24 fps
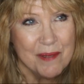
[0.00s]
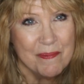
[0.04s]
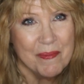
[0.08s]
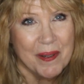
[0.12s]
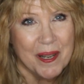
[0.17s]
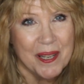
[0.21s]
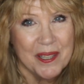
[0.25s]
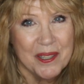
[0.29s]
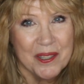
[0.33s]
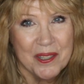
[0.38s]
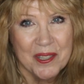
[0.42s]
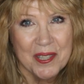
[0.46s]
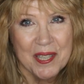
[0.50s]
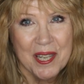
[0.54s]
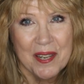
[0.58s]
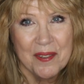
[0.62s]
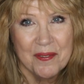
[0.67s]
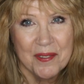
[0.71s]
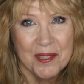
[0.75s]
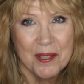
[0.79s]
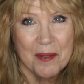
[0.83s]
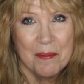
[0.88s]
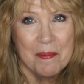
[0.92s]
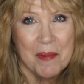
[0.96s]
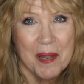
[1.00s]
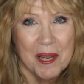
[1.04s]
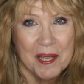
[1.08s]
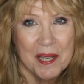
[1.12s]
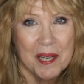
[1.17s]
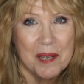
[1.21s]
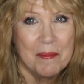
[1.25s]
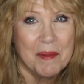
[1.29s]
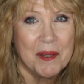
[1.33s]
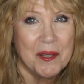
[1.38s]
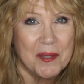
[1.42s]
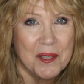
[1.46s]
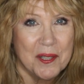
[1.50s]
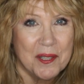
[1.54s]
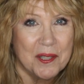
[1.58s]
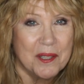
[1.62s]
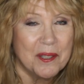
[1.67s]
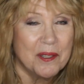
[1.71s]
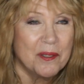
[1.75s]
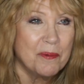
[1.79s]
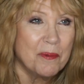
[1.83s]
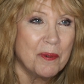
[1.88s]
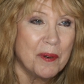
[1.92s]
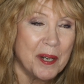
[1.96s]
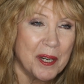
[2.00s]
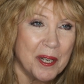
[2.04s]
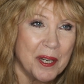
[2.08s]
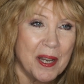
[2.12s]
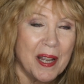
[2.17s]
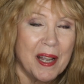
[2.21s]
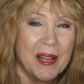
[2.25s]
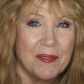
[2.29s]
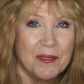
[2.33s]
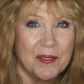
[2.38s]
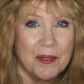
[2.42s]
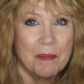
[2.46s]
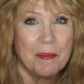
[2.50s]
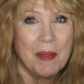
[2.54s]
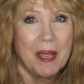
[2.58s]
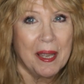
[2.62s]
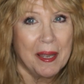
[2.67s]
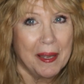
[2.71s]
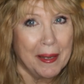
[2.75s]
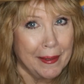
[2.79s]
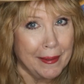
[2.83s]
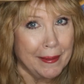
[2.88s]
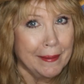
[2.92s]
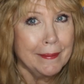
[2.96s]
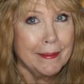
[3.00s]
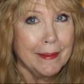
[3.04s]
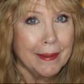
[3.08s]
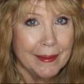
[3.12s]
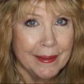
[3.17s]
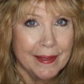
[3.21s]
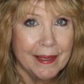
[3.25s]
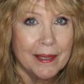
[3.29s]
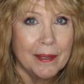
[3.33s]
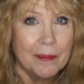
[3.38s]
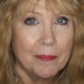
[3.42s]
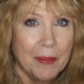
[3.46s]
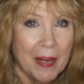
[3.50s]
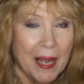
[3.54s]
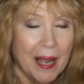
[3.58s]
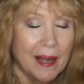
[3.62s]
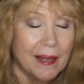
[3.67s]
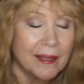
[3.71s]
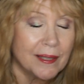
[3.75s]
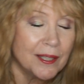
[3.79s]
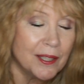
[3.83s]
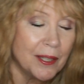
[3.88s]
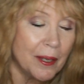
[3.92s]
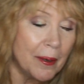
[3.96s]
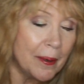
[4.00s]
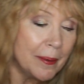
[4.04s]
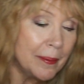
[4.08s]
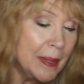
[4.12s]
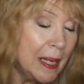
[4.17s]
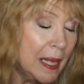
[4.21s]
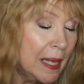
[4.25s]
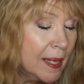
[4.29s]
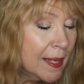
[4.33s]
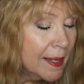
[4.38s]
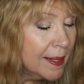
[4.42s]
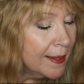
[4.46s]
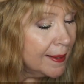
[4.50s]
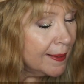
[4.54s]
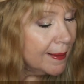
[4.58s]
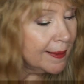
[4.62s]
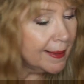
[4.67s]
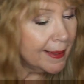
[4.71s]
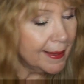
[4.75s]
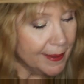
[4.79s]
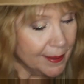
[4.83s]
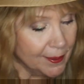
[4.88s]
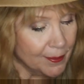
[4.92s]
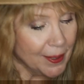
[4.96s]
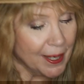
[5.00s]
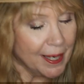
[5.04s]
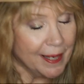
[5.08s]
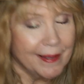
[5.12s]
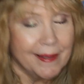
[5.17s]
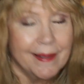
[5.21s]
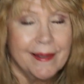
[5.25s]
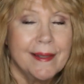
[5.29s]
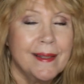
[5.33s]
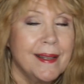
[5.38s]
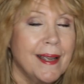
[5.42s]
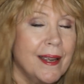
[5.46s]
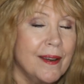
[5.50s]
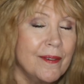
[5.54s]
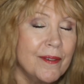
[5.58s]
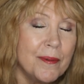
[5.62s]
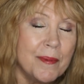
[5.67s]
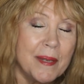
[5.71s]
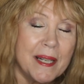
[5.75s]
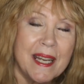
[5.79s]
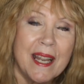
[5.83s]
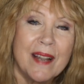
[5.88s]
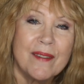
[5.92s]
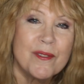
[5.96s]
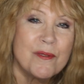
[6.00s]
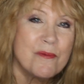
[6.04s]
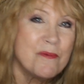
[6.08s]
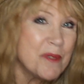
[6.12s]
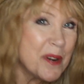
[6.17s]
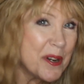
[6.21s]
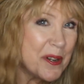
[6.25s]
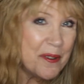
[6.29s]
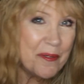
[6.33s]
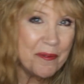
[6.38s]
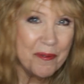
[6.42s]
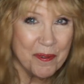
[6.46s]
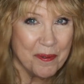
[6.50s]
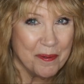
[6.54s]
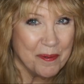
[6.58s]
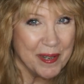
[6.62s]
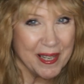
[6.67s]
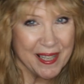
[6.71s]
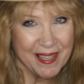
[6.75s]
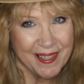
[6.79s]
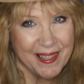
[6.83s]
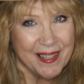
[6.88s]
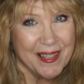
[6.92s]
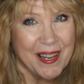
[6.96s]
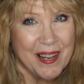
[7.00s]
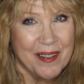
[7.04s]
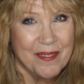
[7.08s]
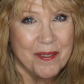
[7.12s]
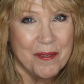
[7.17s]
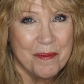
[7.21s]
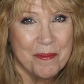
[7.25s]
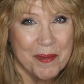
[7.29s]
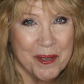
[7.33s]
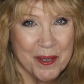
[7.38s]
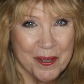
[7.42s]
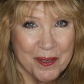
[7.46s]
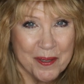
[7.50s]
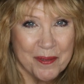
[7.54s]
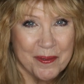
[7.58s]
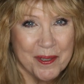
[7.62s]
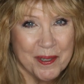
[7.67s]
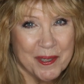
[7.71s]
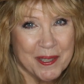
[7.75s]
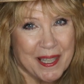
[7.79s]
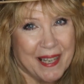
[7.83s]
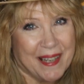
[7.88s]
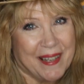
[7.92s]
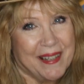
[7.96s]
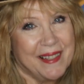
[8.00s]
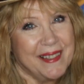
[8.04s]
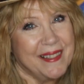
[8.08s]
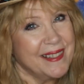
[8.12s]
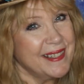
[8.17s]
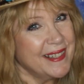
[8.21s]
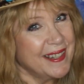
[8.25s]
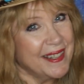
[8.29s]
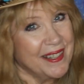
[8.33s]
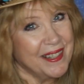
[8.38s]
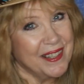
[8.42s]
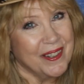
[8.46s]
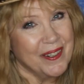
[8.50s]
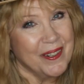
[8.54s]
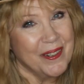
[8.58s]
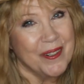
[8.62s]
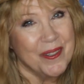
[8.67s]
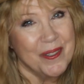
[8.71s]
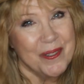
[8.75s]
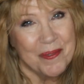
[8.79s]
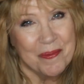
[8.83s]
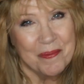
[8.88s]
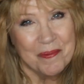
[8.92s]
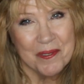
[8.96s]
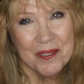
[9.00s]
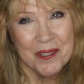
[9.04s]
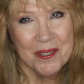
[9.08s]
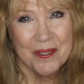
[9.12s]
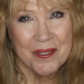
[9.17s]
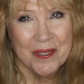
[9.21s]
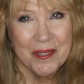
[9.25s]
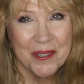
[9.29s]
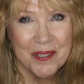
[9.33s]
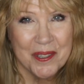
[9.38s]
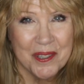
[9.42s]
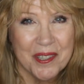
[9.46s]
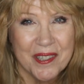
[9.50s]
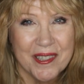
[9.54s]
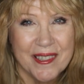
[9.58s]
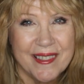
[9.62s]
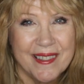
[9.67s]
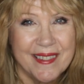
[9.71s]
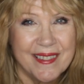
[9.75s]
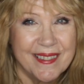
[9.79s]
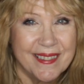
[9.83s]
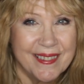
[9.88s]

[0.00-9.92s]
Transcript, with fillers: But you save some money, but this is where you have to pay it back. So anyway, everybody have a wonderful week and have a beautiful day. Take care. Toodles.